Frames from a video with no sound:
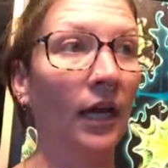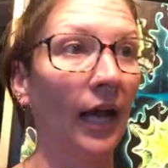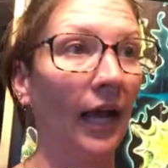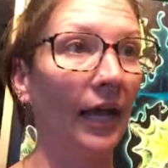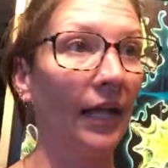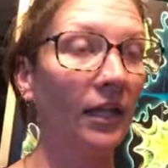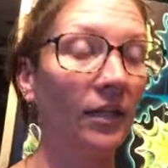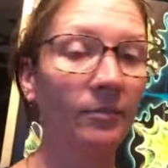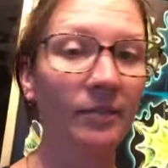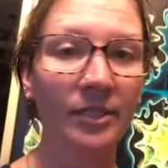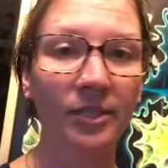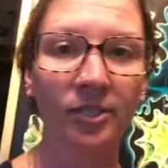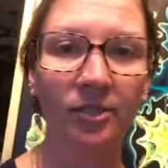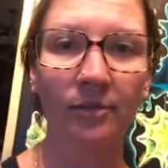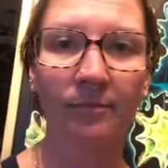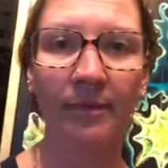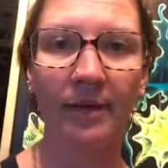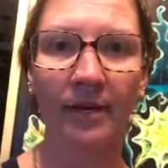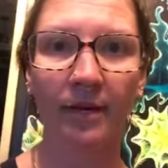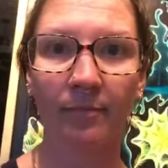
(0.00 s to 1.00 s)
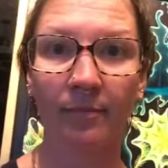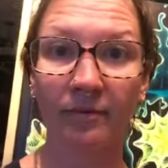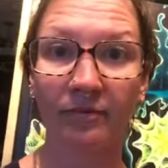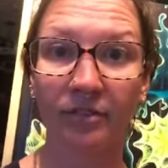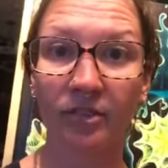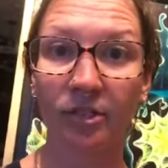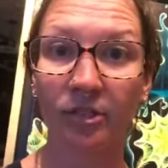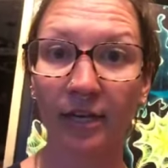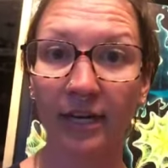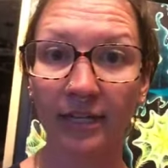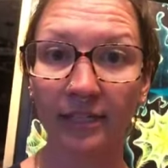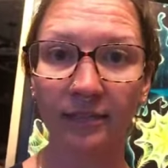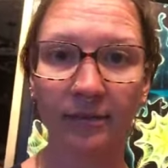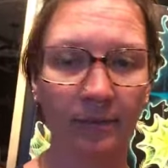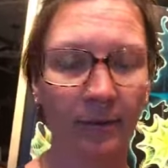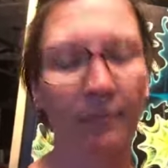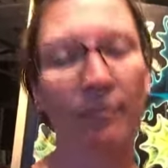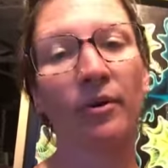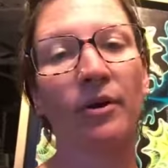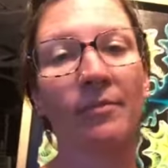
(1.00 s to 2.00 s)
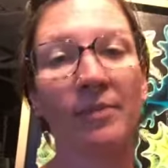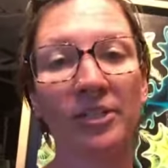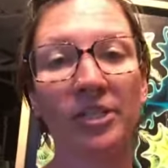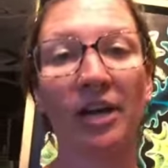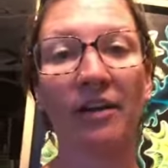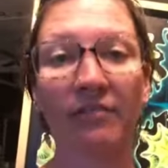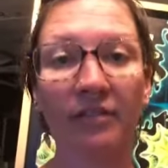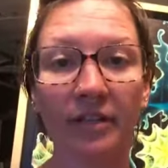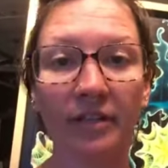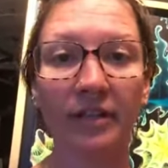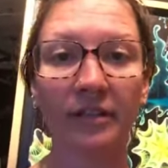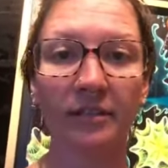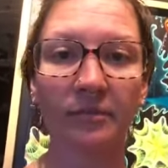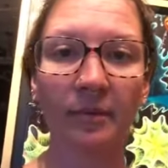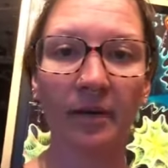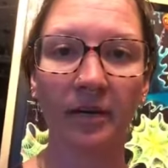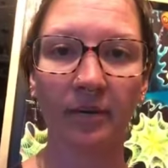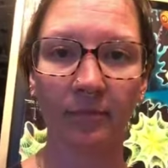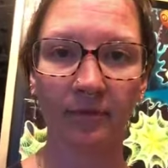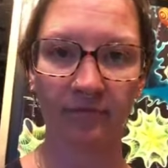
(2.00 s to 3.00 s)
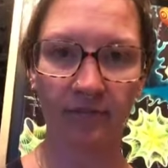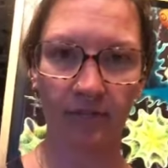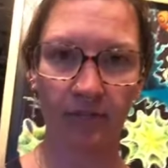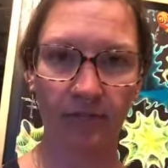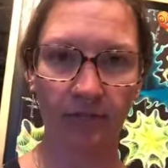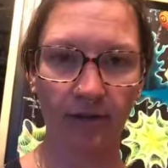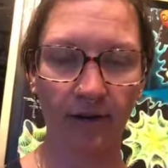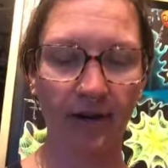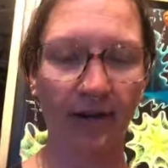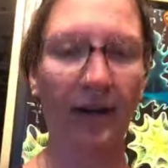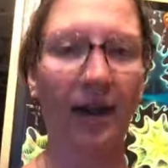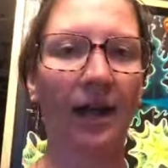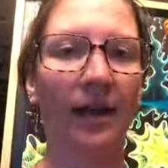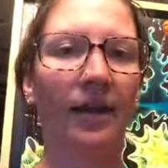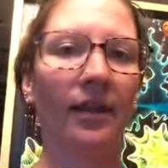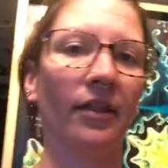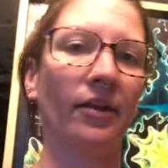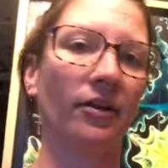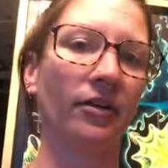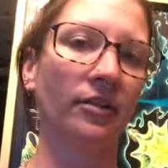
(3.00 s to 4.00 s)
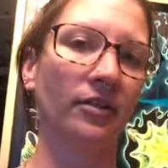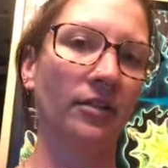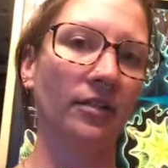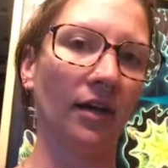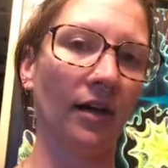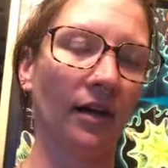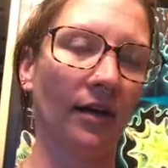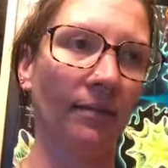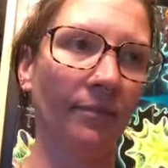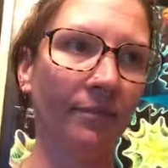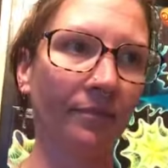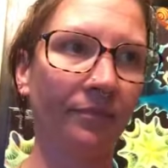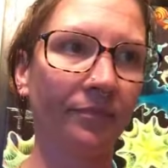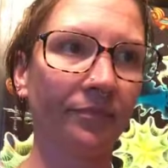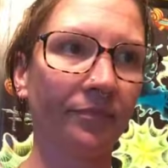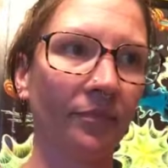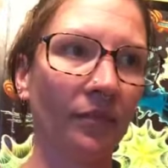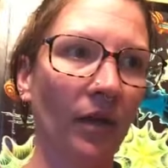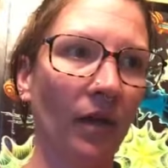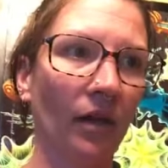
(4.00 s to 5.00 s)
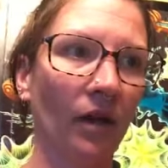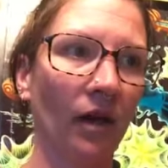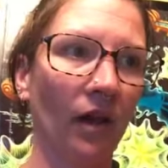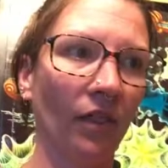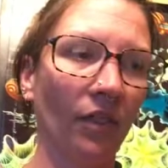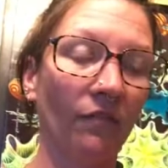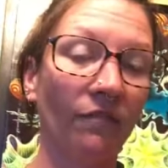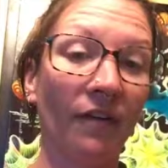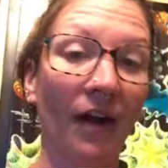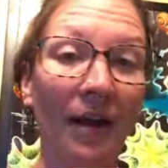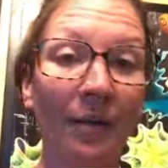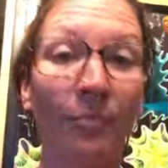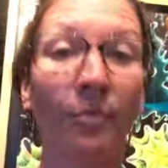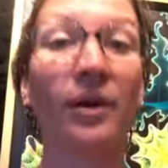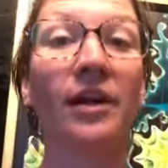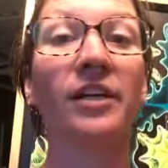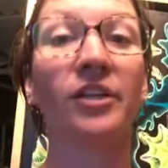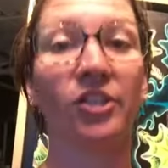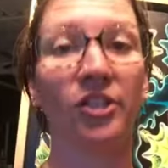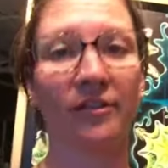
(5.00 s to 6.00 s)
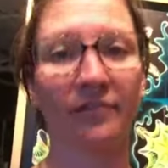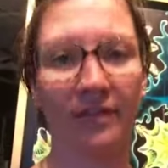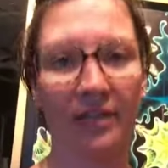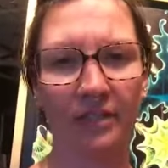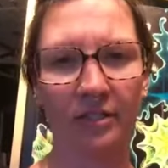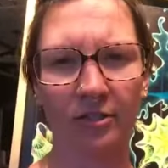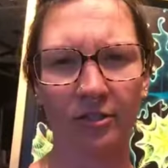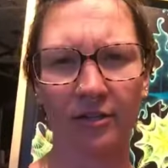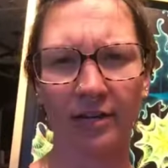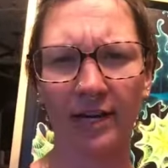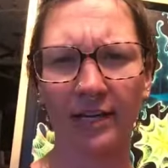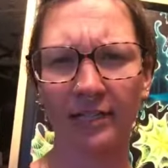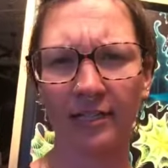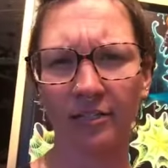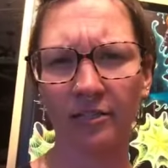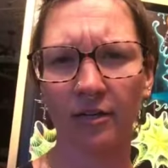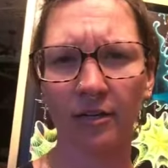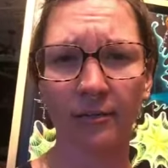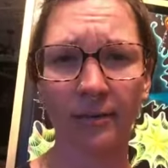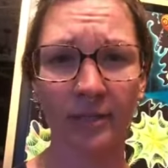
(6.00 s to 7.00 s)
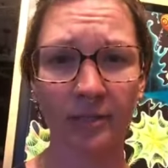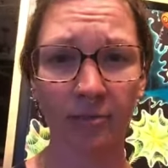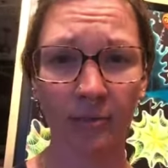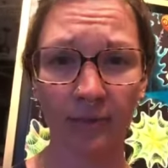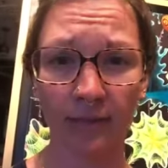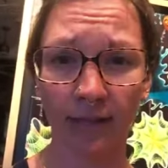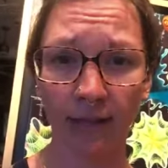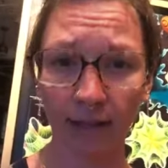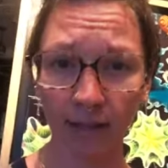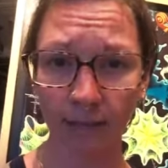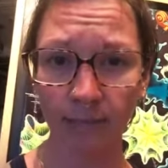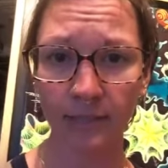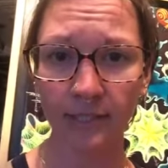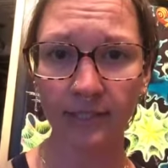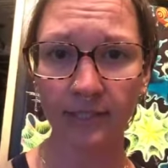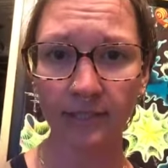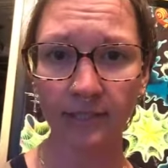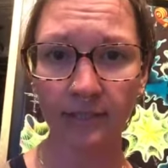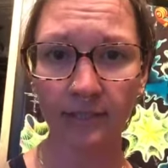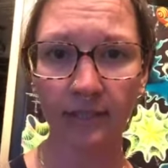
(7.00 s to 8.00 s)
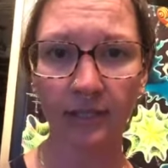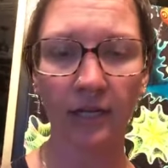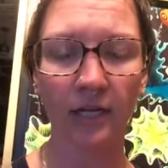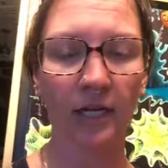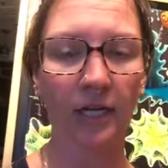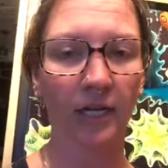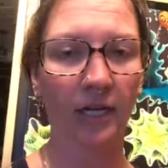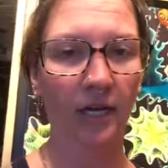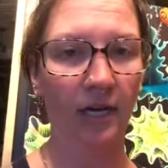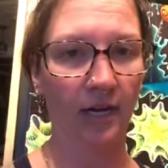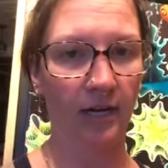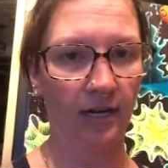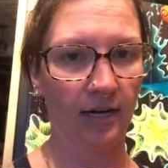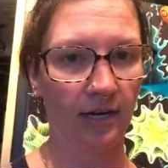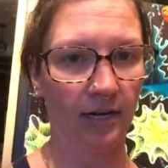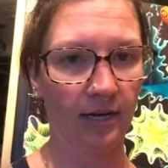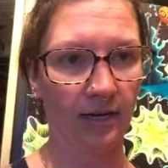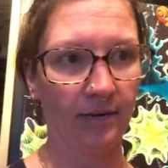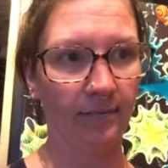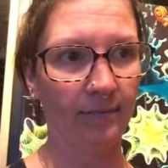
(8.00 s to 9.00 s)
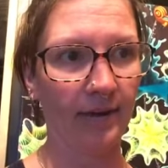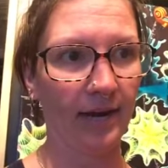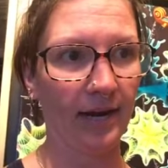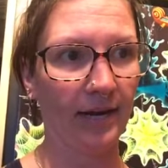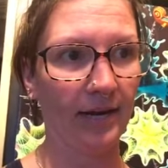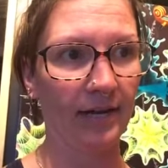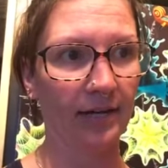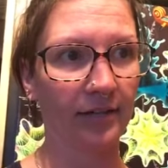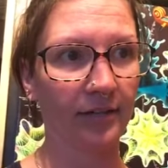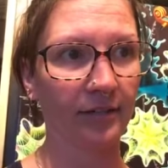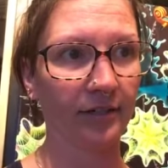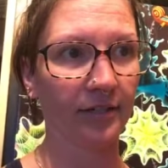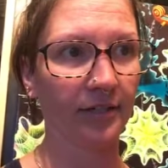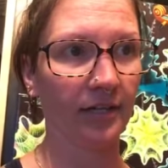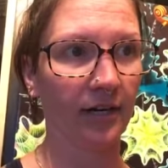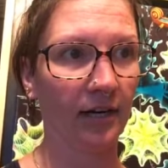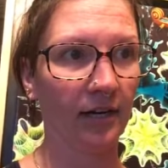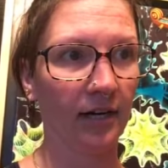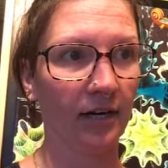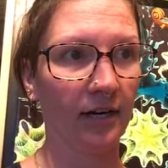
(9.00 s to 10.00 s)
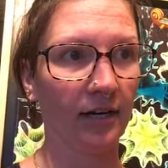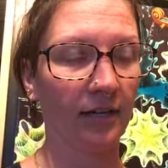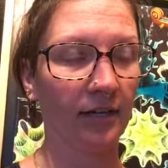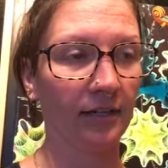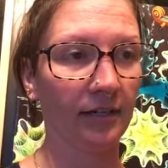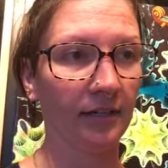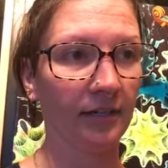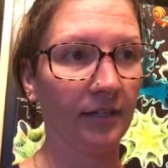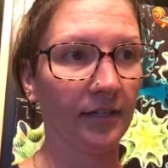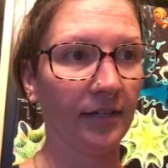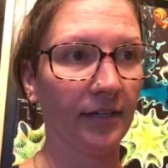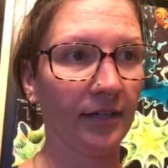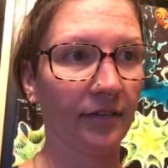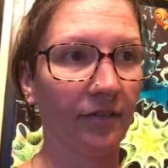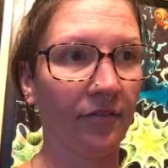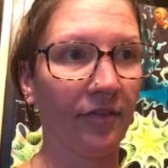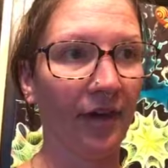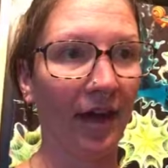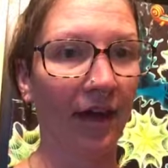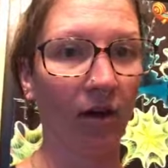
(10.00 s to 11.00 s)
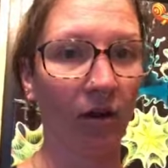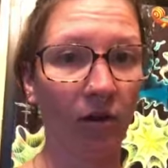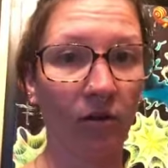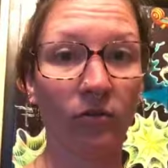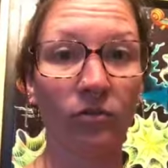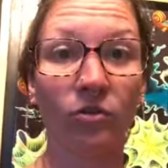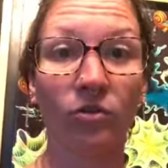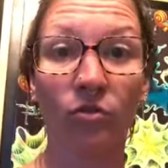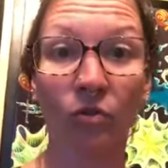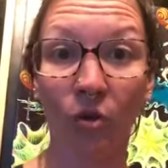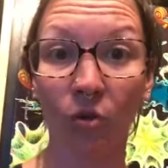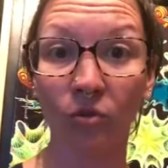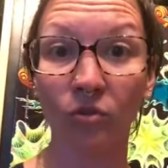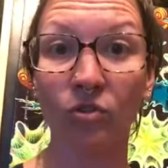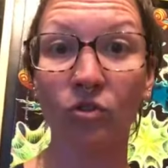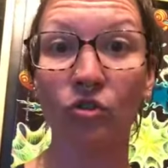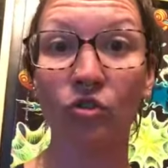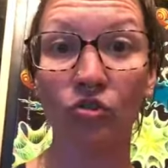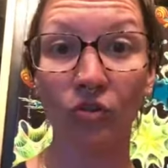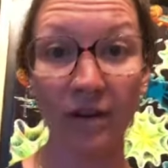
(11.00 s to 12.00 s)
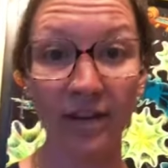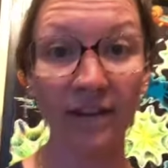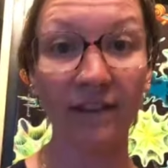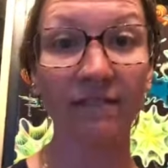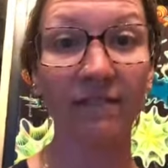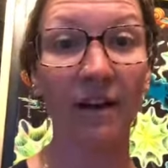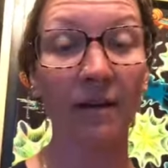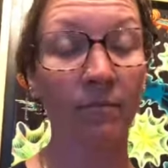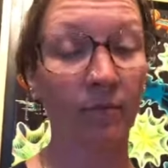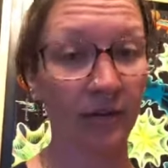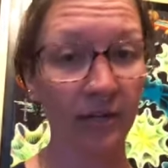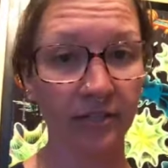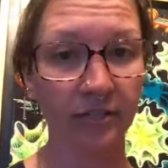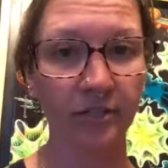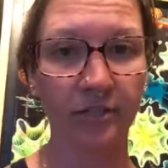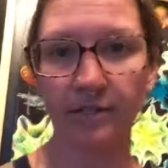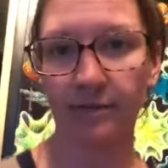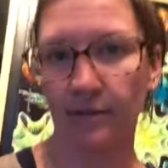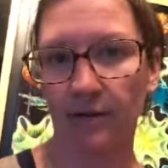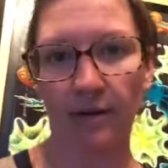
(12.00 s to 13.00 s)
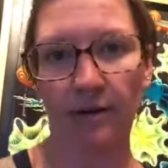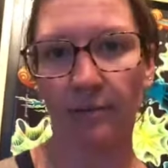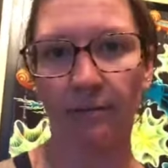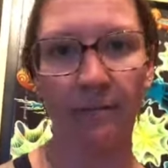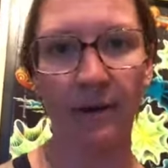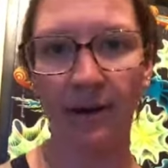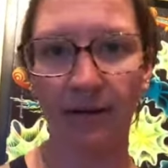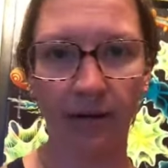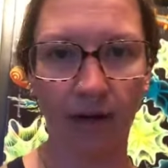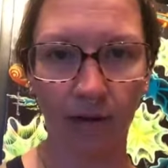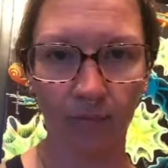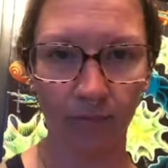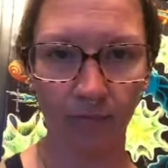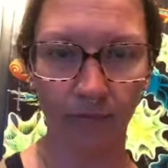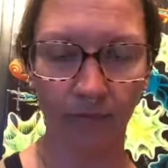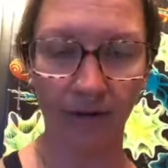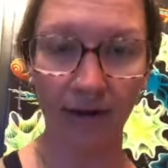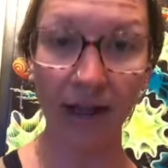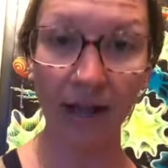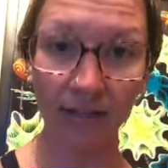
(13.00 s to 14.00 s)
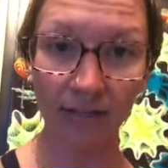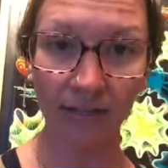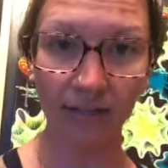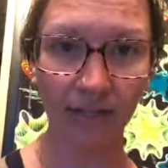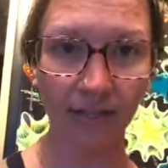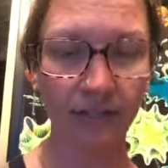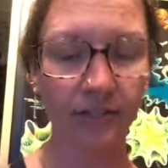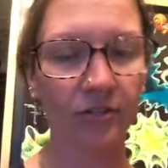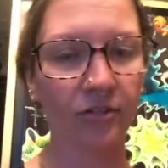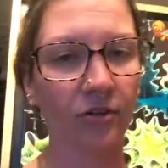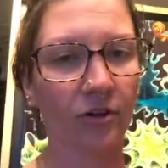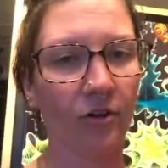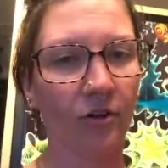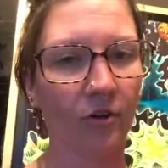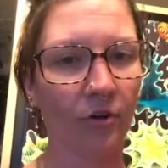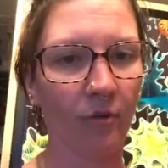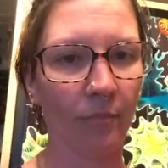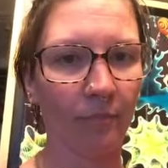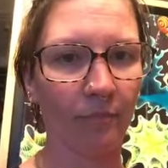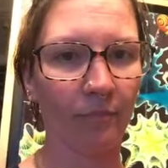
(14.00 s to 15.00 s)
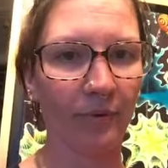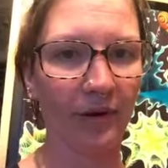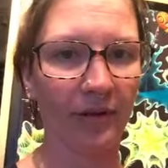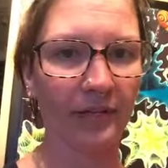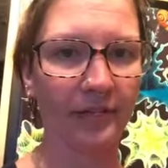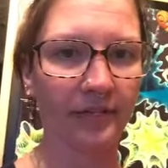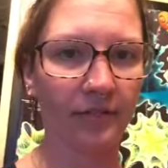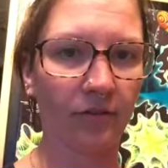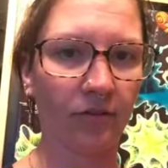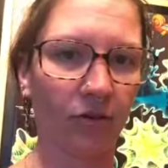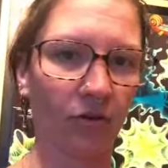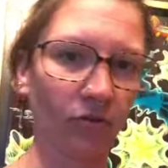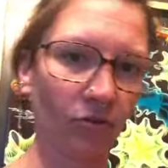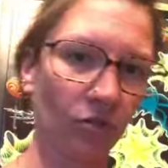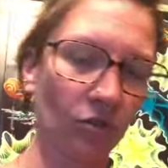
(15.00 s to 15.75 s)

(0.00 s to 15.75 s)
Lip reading: elements are made up of strings, like pretty much everything is made up of a string, and there's the vibration of that string determines what the element is, and those string vibrations make up reality. So, but those